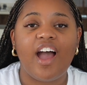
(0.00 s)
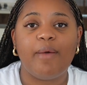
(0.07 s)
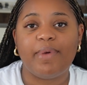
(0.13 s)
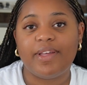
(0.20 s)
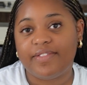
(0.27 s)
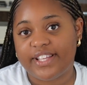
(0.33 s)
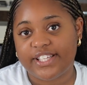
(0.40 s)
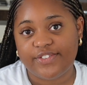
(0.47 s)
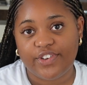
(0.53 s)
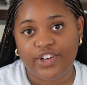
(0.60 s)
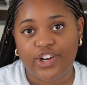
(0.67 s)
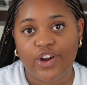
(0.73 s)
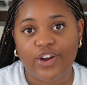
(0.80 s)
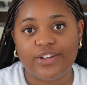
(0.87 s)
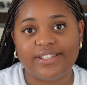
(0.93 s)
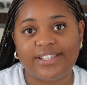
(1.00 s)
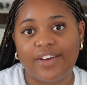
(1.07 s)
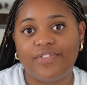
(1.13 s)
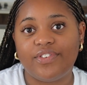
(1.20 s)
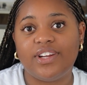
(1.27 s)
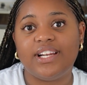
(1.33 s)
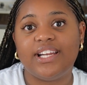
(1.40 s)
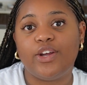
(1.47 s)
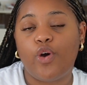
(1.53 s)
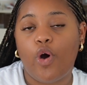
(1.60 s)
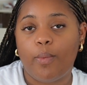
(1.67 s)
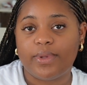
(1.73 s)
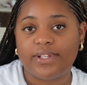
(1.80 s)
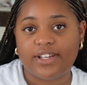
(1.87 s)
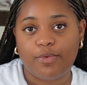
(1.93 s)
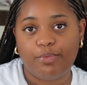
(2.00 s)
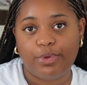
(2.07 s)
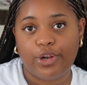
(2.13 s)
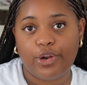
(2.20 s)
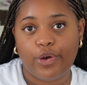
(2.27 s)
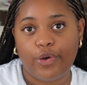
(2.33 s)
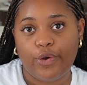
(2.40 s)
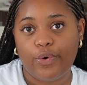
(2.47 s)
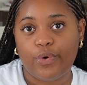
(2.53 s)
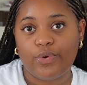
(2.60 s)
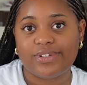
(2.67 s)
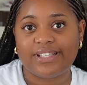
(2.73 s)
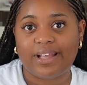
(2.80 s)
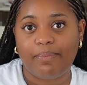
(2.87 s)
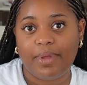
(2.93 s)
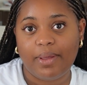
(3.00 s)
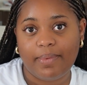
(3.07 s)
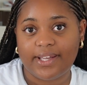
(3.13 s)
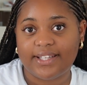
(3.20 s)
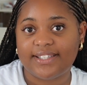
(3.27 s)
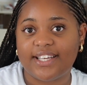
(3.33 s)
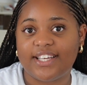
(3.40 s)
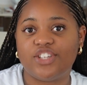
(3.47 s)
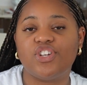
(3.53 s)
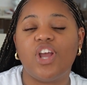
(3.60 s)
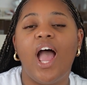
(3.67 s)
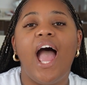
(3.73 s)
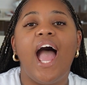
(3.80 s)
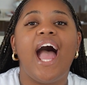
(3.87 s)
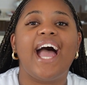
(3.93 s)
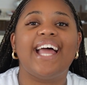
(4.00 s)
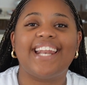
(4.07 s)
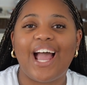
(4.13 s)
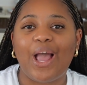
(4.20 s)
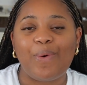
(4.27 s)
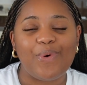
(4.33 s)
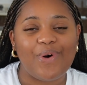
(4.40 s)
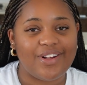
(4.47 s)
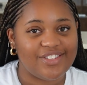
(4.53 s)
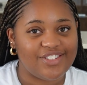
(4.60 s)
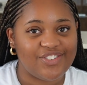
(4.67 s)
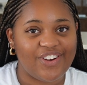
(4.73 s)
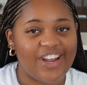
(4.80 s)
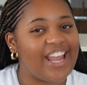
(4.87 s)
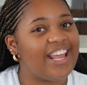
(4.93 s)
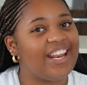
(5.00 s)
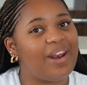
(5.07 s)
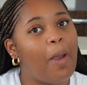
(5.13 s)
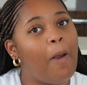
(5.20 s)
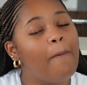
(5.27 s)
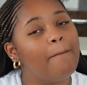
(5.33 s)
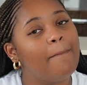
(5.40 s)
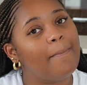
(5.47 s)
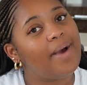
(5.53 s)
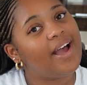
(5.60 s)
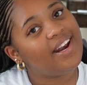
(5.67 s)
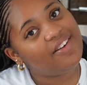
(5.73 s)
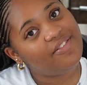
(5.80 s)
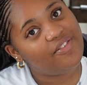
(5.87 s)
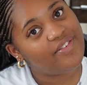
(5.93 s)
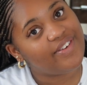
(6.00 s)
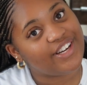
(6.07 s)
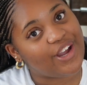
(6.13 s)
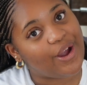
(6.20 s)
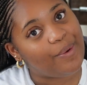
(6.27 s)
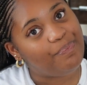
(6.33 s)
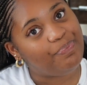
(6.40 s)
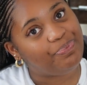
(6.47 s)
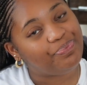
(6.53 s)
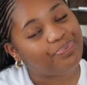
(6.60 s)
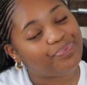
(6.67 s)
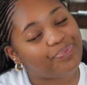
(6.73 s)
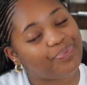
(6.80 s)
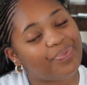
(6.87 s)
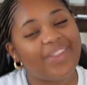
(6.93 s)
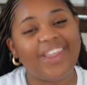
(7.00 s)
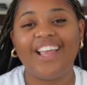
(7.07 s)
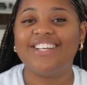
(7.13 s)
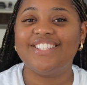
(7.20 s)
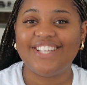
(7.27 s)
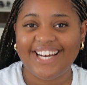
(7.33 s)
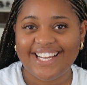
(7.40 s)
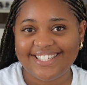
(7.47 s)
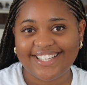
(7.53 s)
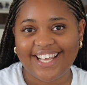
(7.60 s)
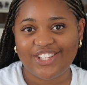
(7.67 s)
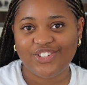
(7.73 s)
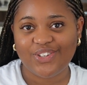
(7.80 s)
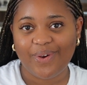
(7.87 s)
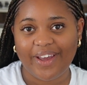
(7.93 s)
in this video, definitely comment down below or send me a message and I will answer it in another video. So let's get to